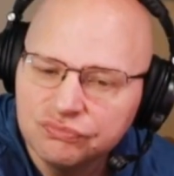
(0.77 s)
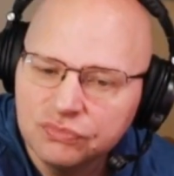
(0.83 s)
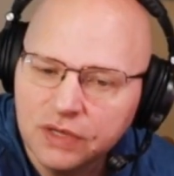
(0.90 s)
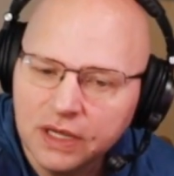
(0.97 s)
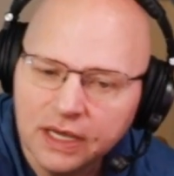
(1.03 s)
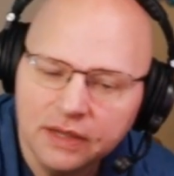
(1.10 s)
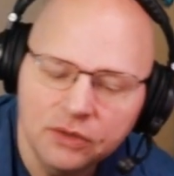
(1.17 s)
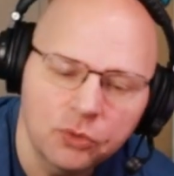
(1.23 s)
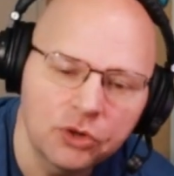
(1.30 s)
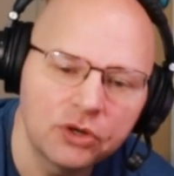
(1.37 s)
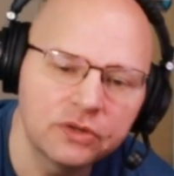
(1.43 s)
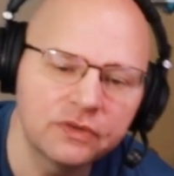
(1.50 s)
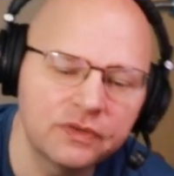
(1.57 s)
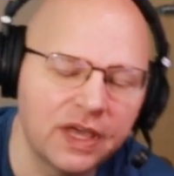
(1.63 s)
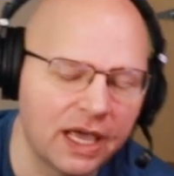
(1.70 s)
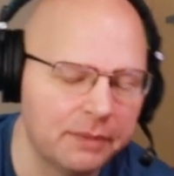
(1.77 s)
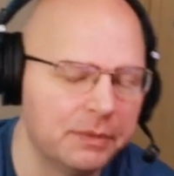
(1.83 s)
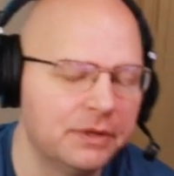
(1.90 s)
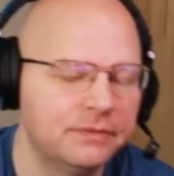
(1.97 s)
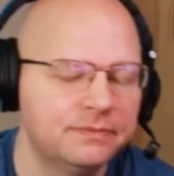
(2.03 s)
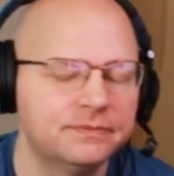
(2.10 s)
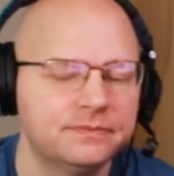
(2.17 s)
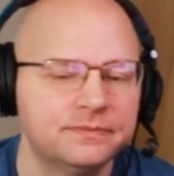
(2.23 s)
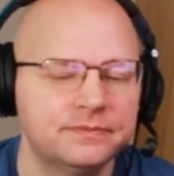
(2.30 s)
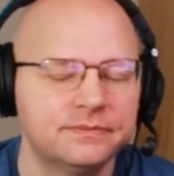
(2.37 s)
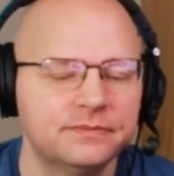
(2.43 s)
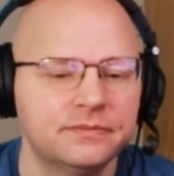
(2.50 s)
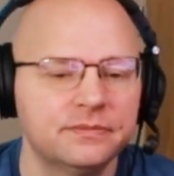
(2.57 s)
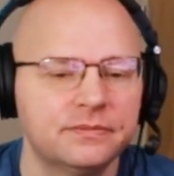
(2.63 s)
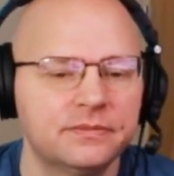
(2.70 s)
In the world of gaming,
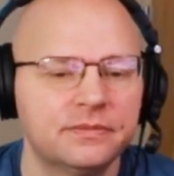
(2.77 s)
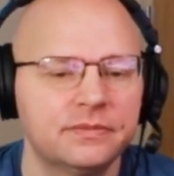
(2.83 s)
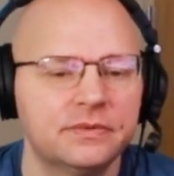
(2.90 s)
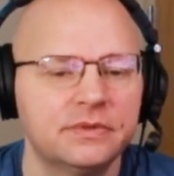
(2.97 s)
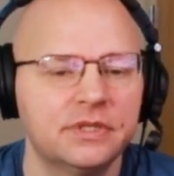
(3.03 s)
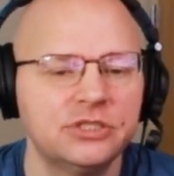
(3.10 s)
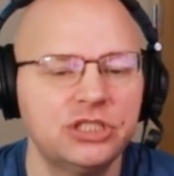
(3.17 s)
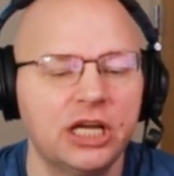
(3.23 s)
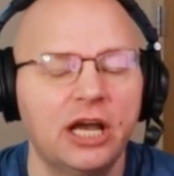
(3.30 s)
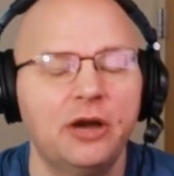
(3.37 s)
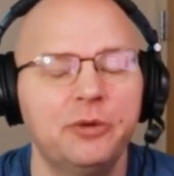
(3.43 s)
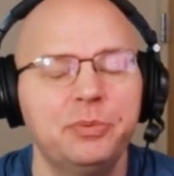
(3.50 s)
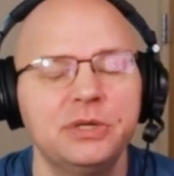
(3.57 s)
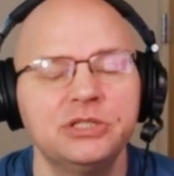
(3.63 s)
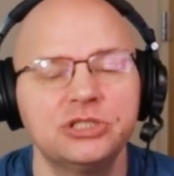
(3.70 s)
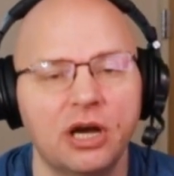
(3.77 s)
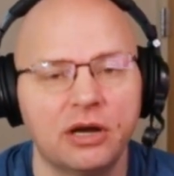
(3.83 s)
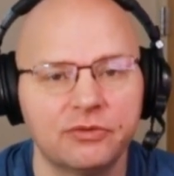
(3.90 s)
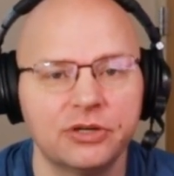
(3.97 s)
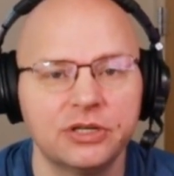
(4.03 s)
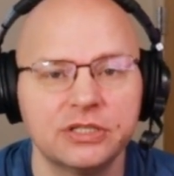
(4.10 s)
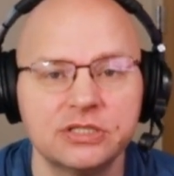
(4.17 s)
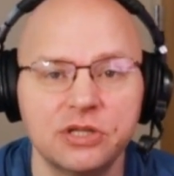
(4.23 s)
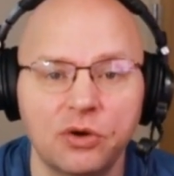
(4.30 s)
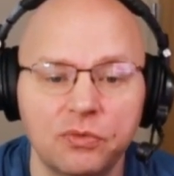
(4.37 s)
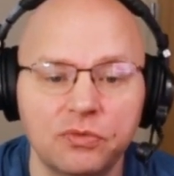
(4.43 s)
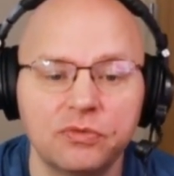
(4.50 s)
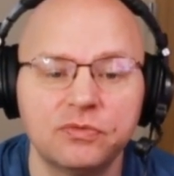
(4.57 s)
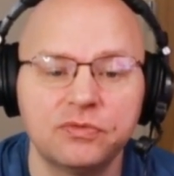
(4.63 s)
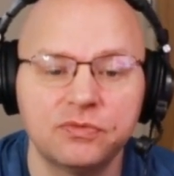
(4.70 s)
the JRPG genre is
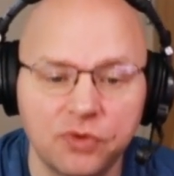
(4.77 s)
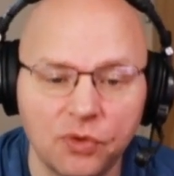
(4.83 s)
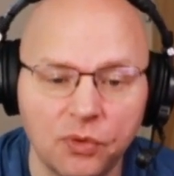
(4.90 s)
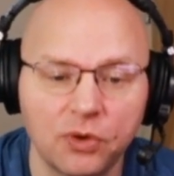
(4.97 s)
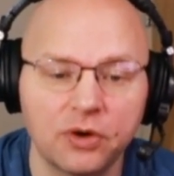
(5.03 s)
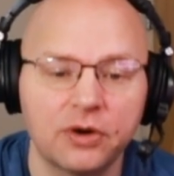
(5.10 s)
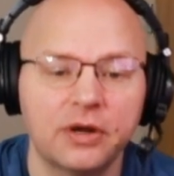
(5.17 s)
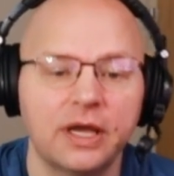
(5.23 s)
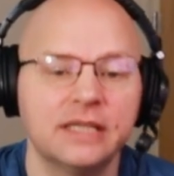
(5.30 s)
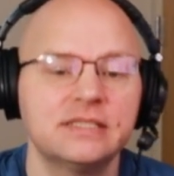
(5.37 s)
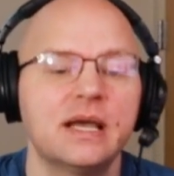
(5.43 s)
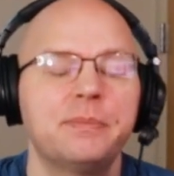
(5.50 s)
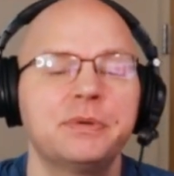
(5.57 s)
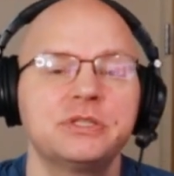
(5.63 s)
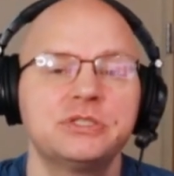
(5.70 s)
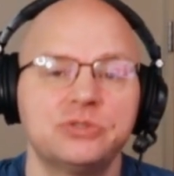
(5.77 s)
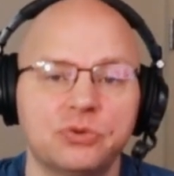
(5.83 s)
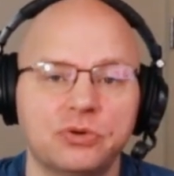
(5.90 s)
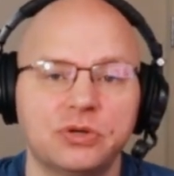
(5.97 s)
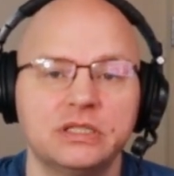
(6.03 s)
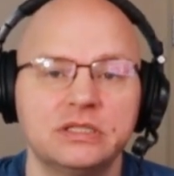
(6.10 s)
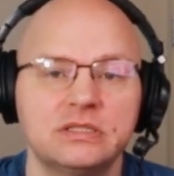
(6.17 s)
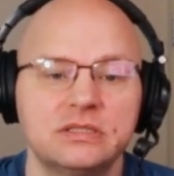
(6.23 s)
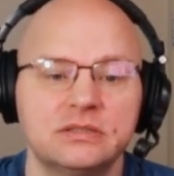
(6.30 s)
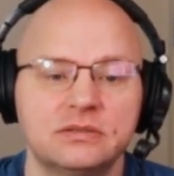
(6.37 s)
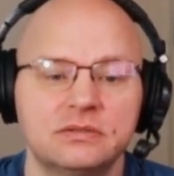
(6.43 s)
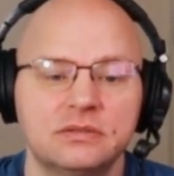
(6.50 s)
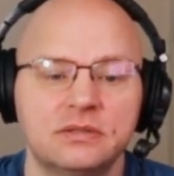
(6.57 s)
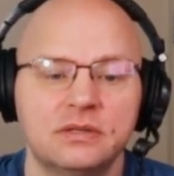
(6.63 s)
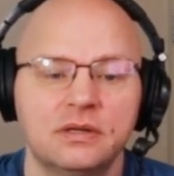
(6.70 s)
known for its epic stories,
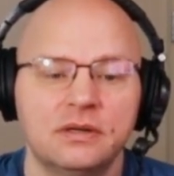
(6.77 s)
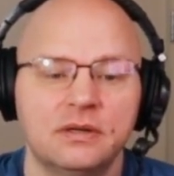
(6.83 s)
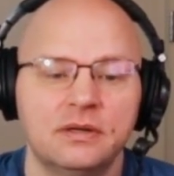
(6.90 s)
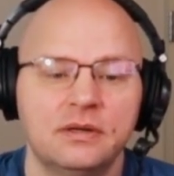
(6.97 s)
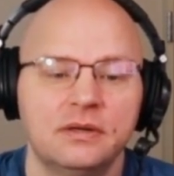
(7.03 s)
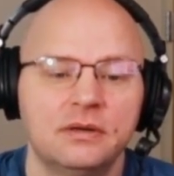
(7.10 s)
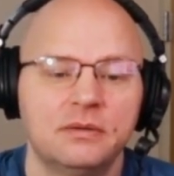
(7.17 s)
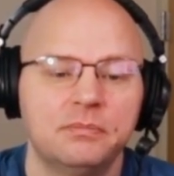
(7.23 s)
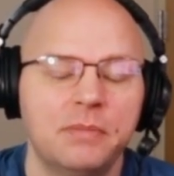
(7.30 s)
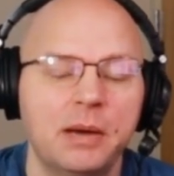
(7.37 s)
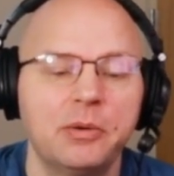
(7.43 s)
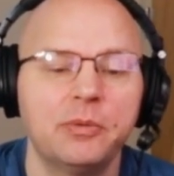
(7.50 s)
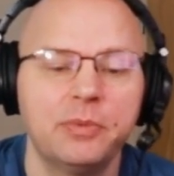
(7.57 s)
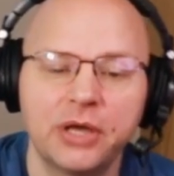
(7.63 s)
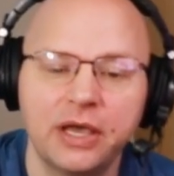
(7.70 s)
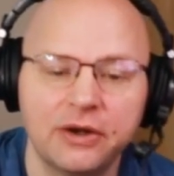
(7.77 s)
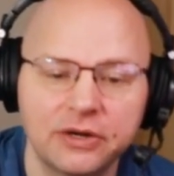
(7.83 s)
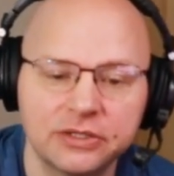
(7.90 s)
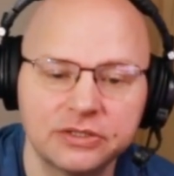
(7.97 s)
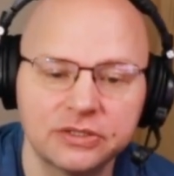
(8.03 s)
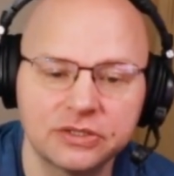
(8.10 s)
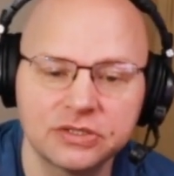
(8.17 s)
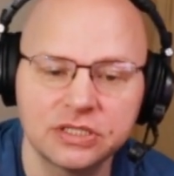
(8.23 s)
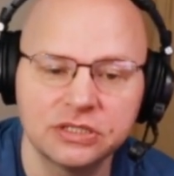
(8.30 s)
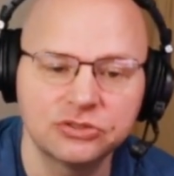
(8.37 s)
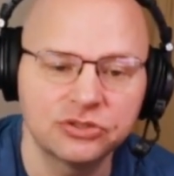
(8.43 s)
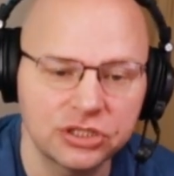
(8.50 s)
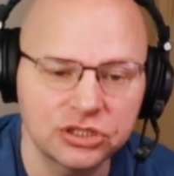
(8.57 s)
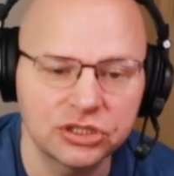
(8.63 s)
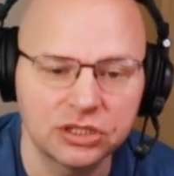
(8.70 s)
memorable characters, and
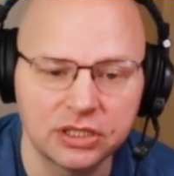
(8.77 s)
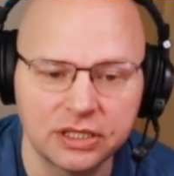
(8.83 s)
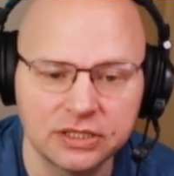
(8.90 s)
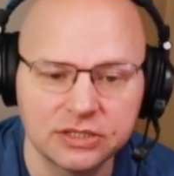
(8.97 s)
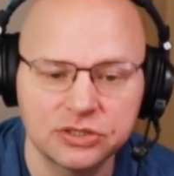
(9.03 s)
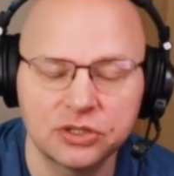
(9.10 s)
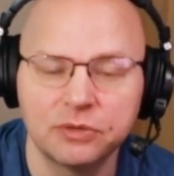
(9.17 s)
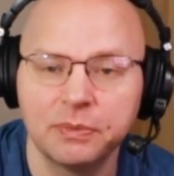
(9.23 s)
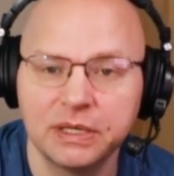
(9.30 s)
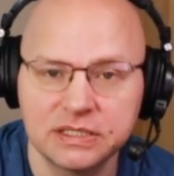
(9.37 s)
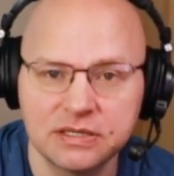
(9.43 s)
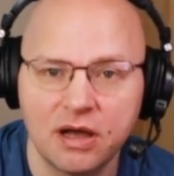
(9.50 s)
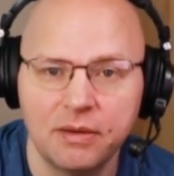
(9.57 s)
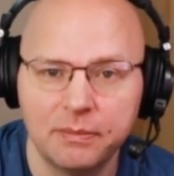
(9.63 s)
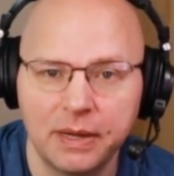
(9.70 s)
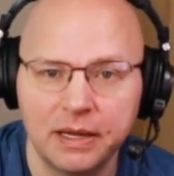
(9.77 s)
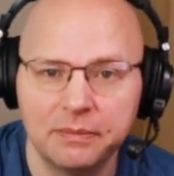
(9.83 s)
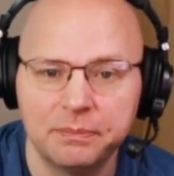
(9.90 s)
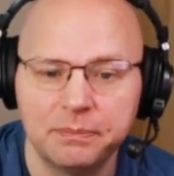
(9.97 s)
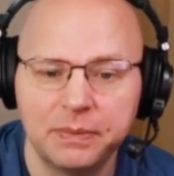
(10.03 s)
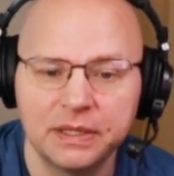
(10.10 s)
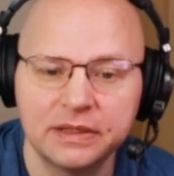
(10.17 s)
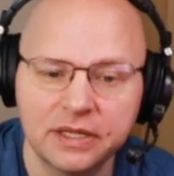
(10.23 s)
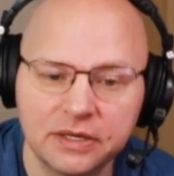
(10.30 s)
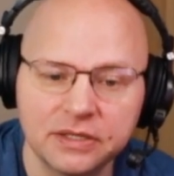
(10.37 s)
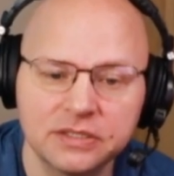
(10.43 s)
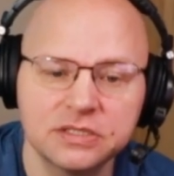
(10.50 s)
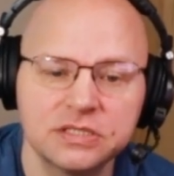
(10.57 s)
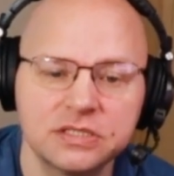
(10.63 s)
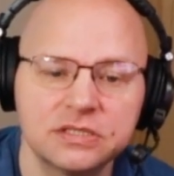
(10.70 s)
traditionally its turn based combat, but
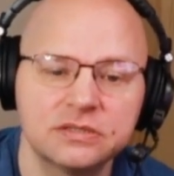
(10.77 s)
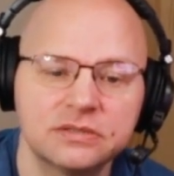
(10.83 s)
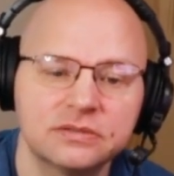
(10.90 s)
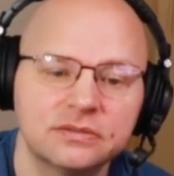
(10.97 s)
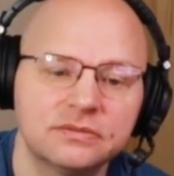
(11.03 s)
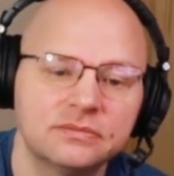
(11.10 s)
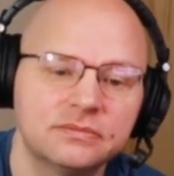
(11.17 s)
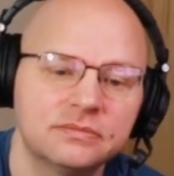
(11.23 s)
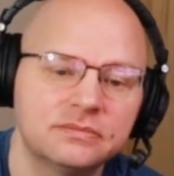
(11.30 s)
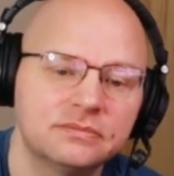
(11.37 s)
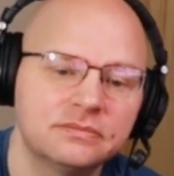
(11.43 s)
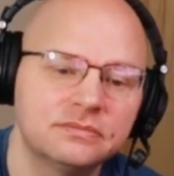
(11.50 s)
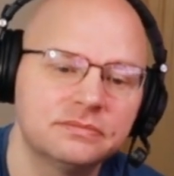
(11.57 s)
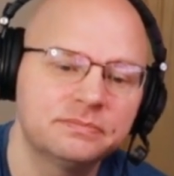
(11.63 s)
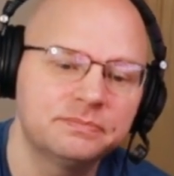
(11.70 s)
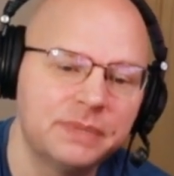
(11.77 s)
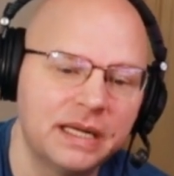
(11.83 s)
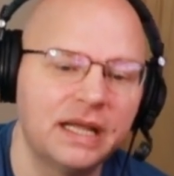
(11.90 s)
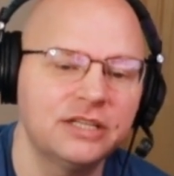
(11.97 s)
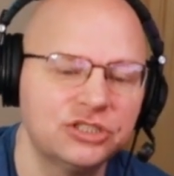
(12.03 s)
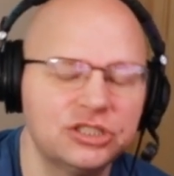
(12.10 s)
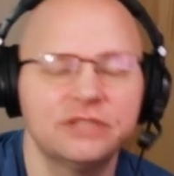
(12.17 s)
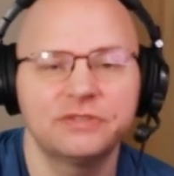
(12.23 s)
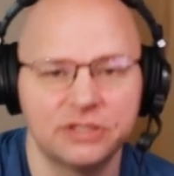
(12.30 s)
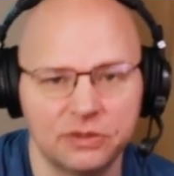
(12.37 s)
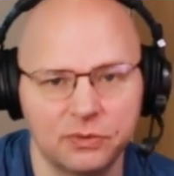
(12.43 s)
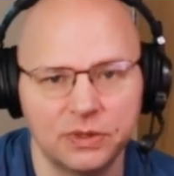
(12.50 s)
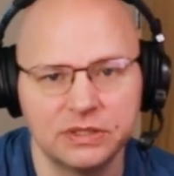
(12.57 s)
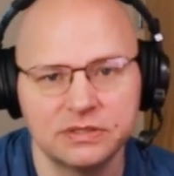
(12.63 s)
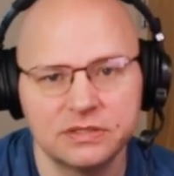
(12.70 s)
there's been a shift in the
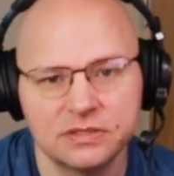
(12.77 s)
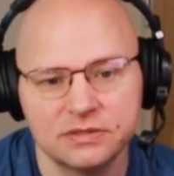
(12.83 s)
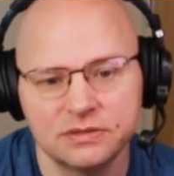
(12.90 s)
winds.